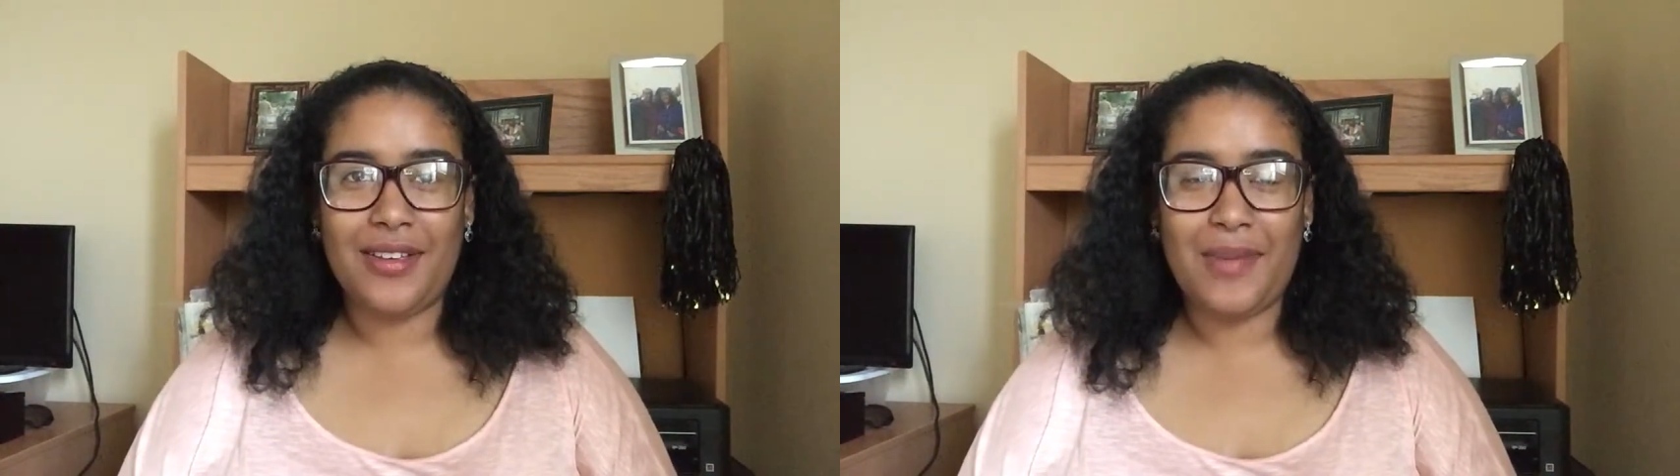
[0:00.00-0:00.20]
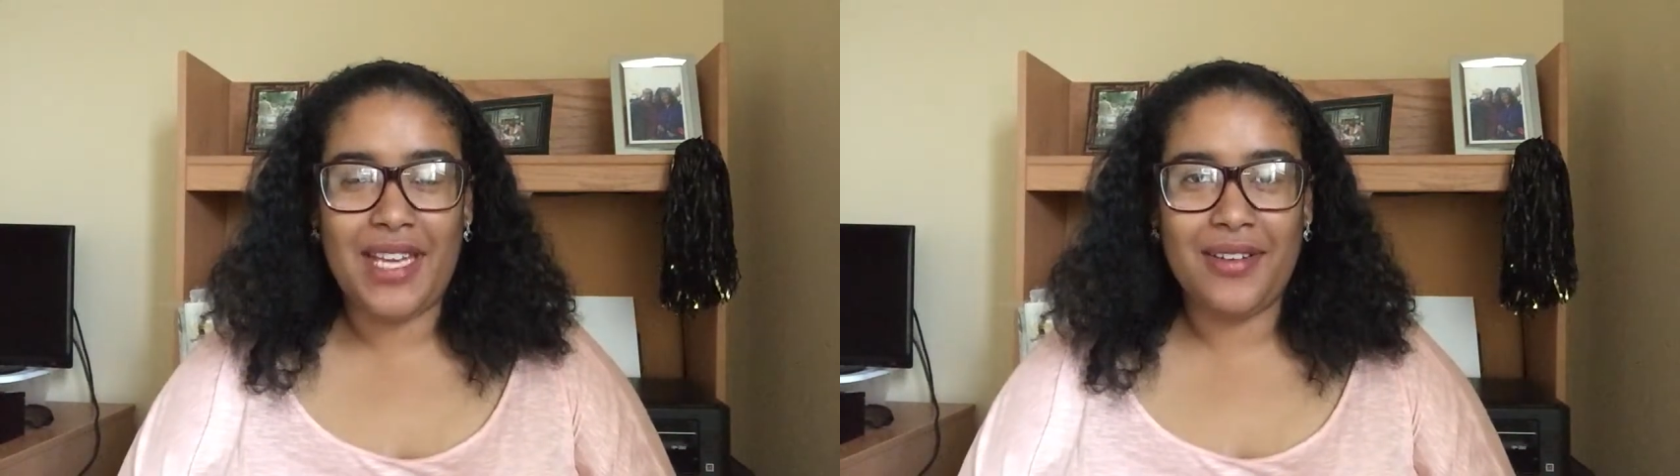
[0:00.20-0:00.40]

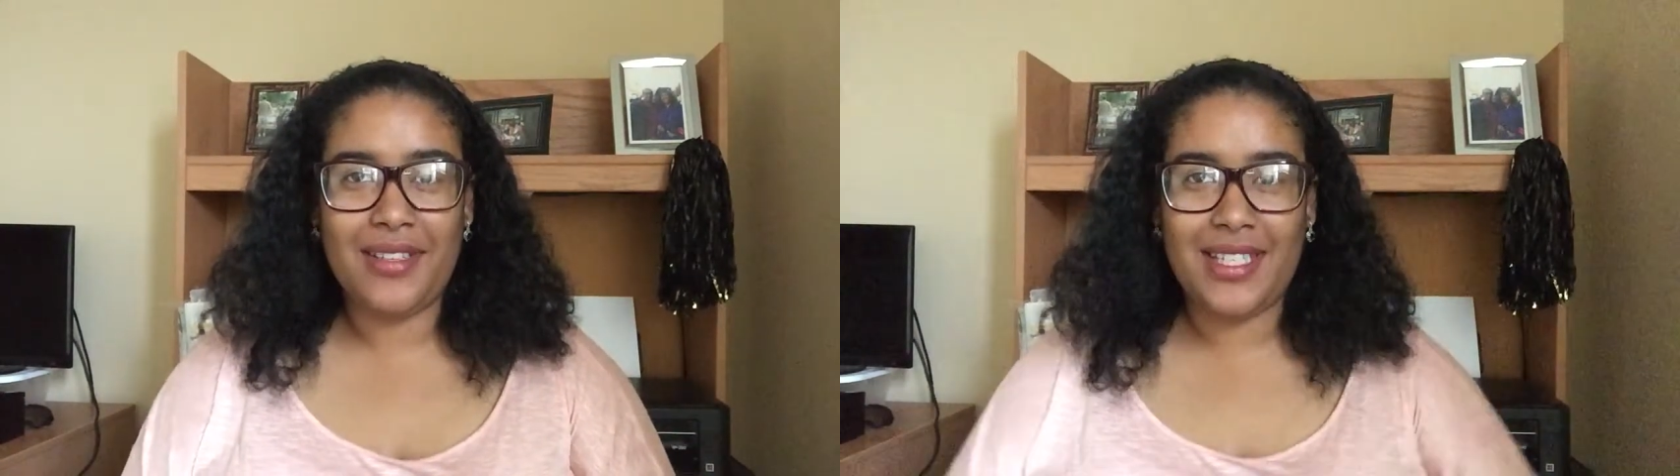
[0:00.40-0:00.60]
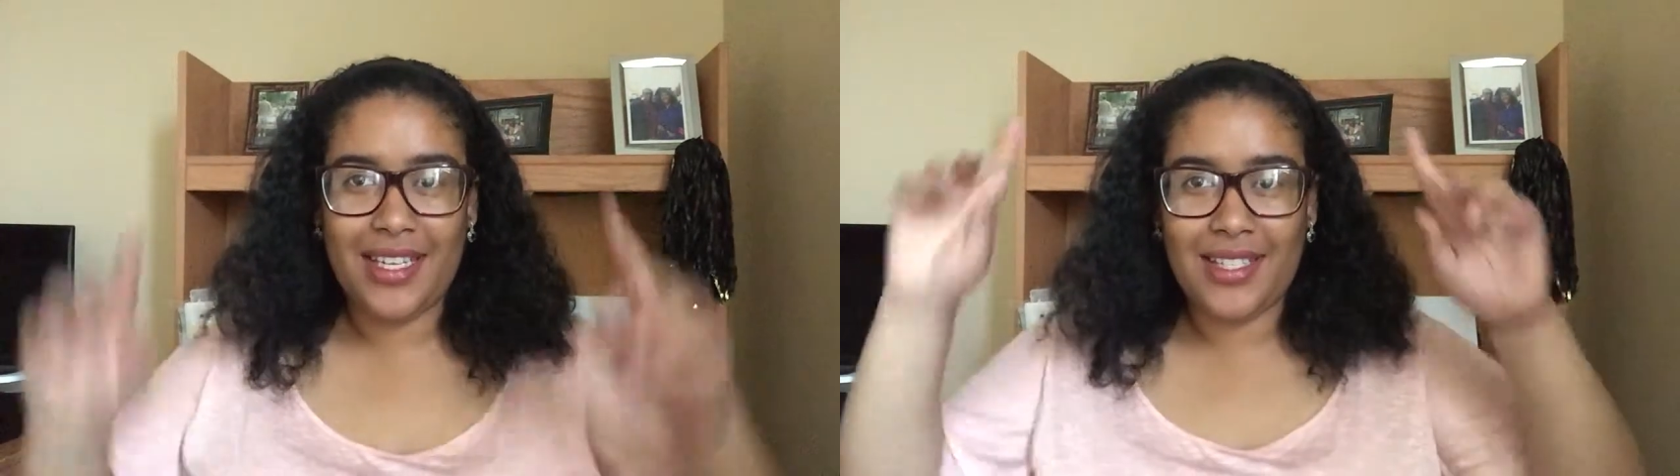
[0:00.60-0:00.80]
You might
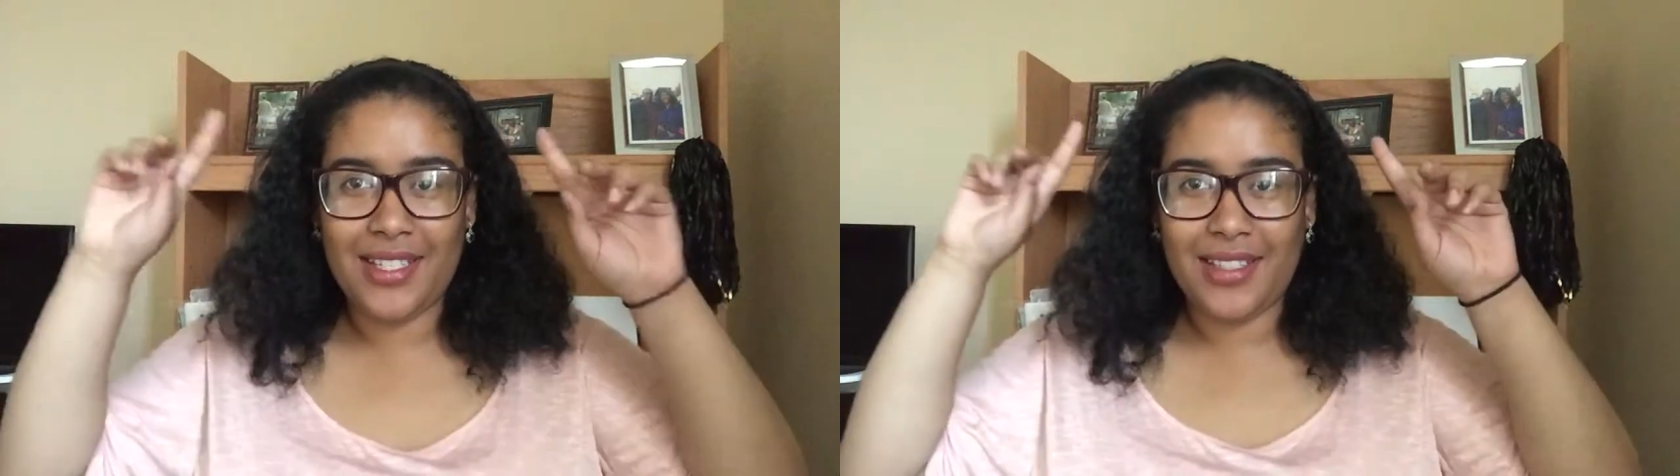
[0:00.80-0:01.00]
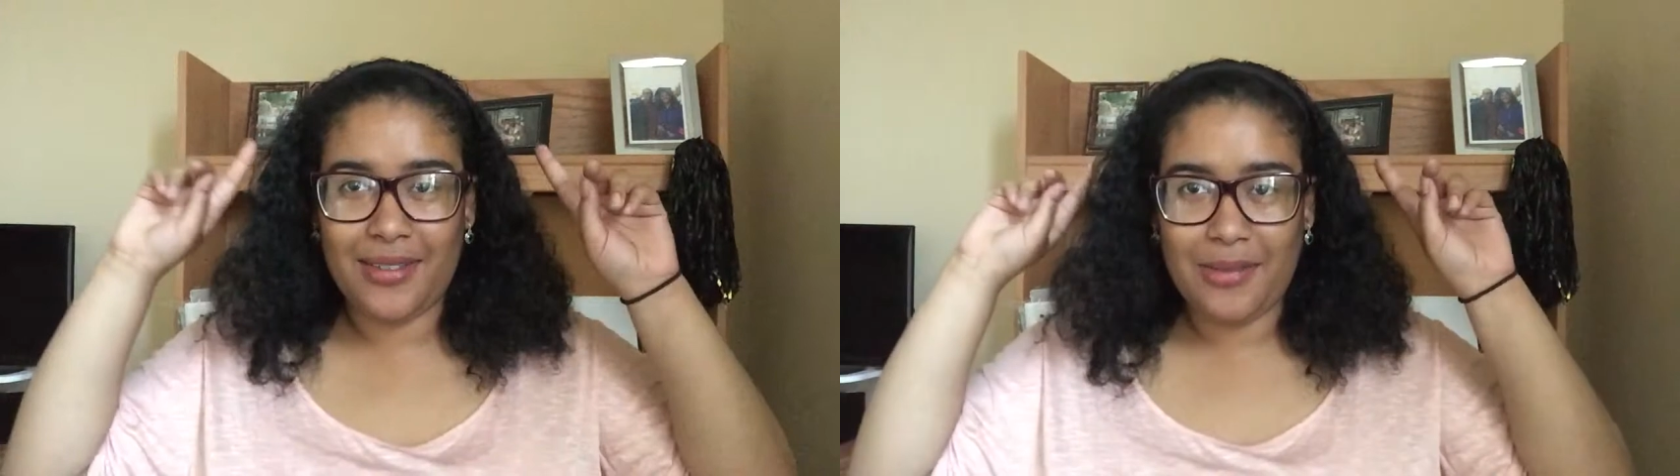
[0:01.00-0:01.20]
notice that
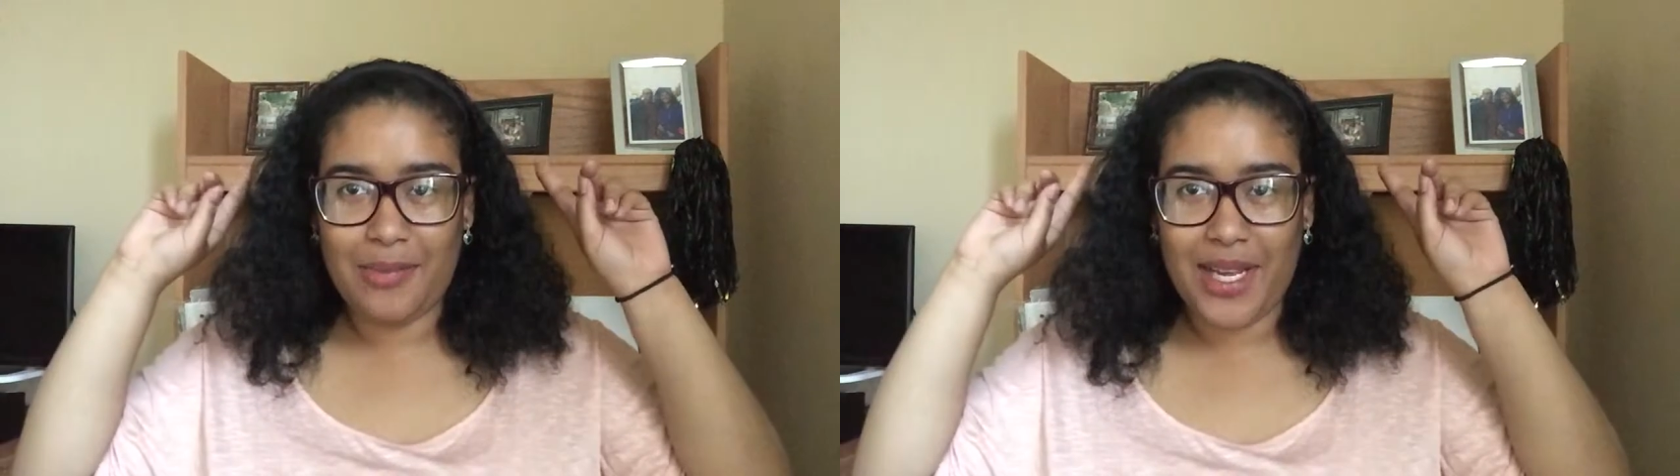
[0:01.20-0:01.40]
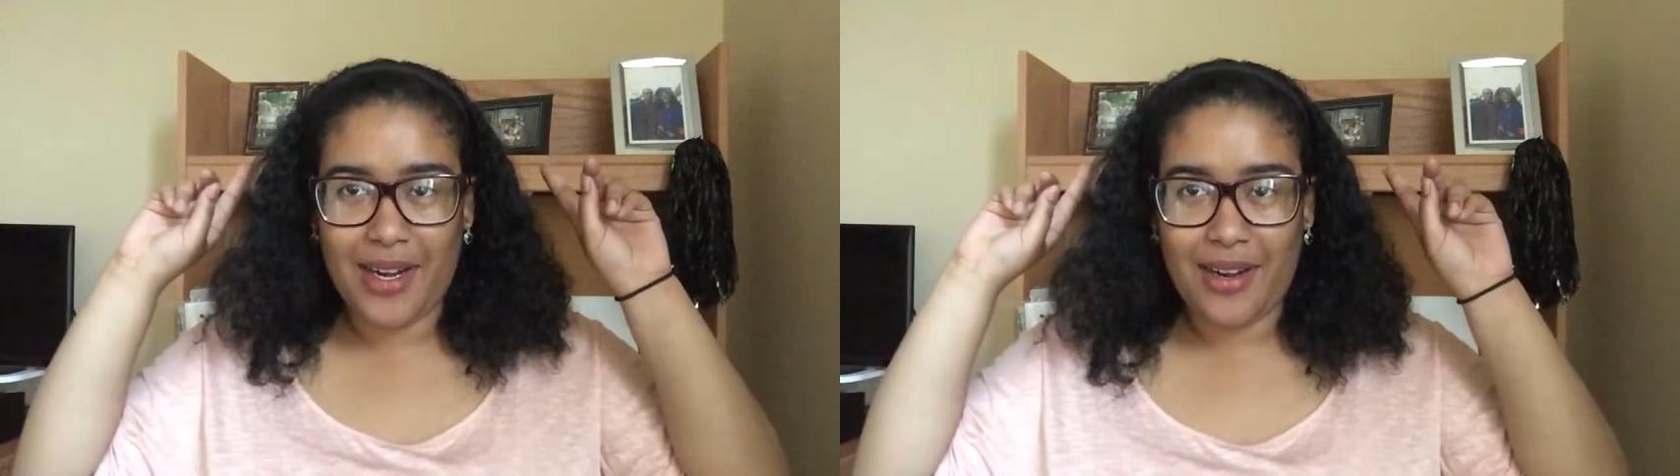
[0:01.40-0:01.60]
it's a little
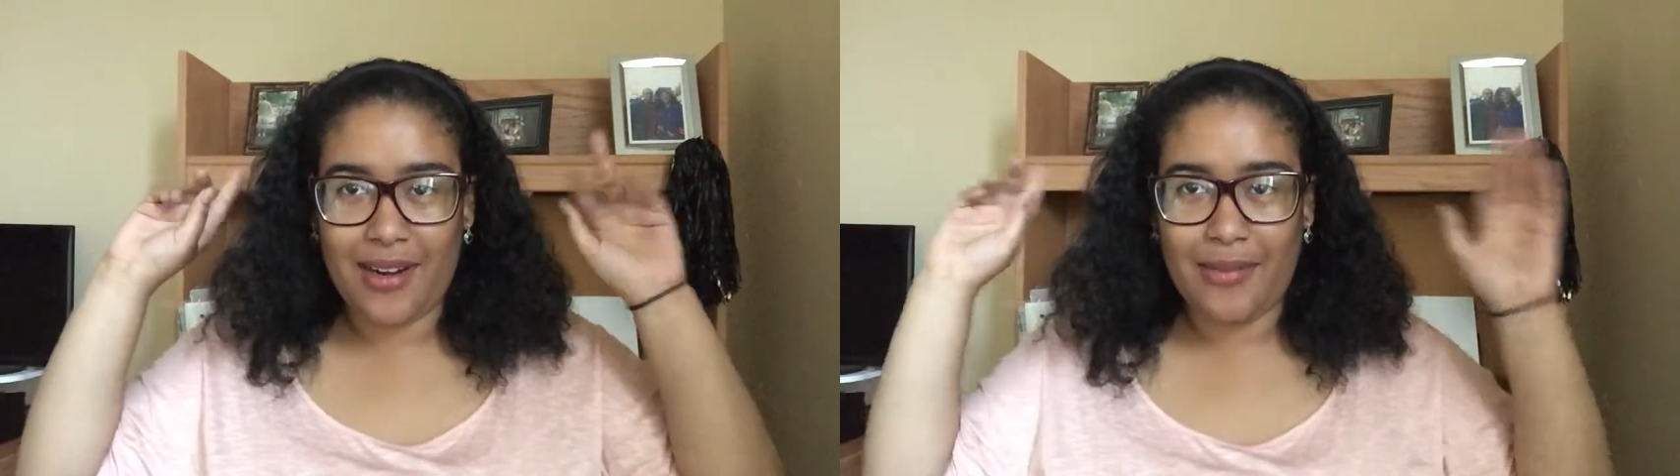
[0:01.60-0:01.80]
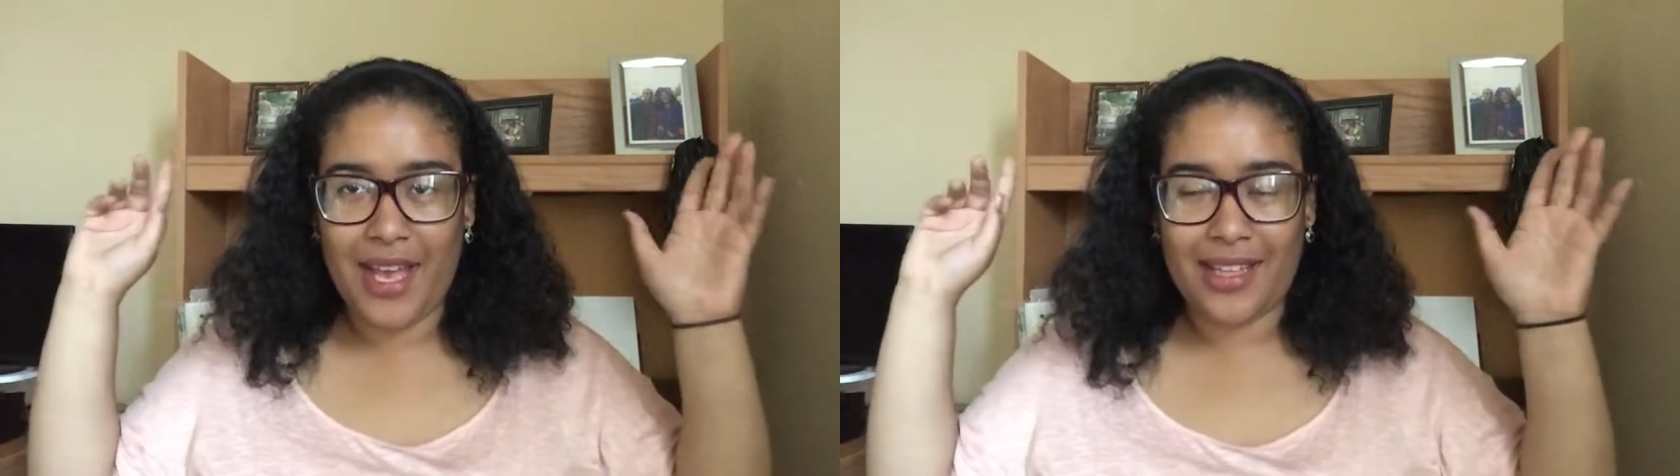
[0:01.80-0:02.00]

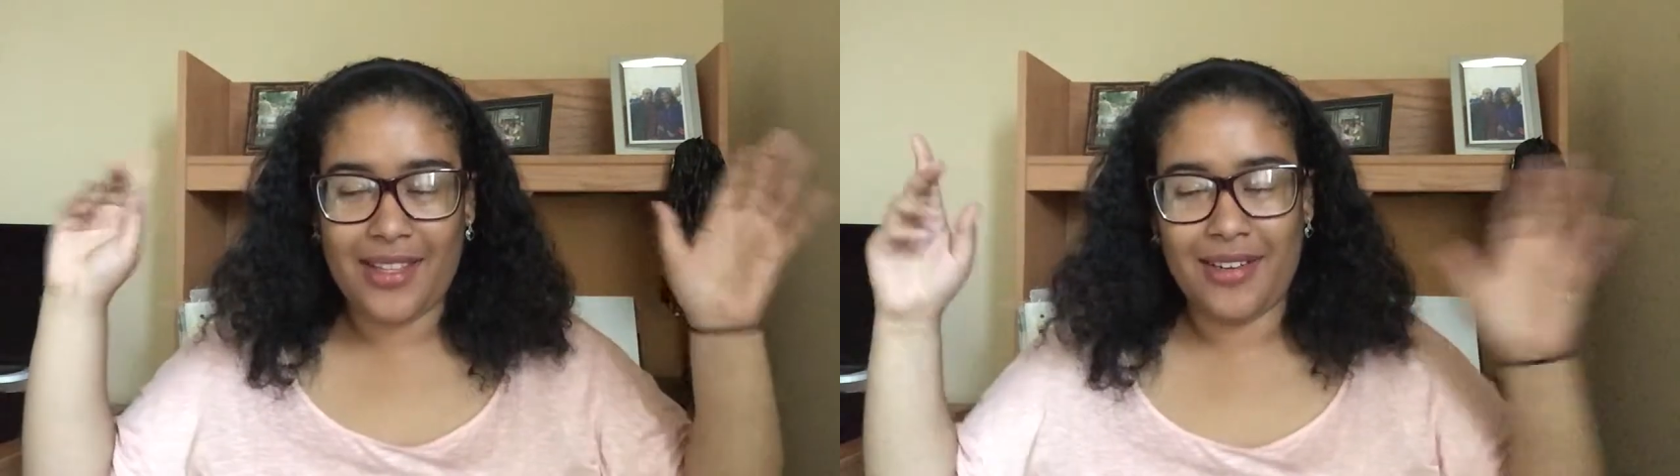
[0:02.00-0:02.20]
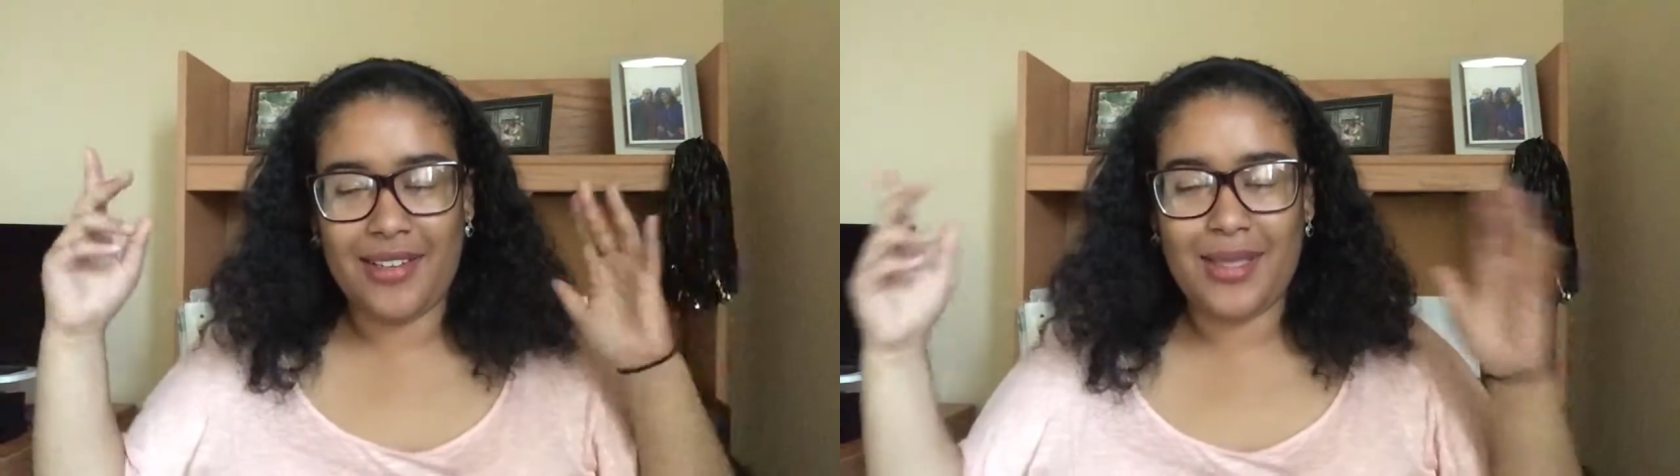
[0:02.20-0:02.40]
bare back there.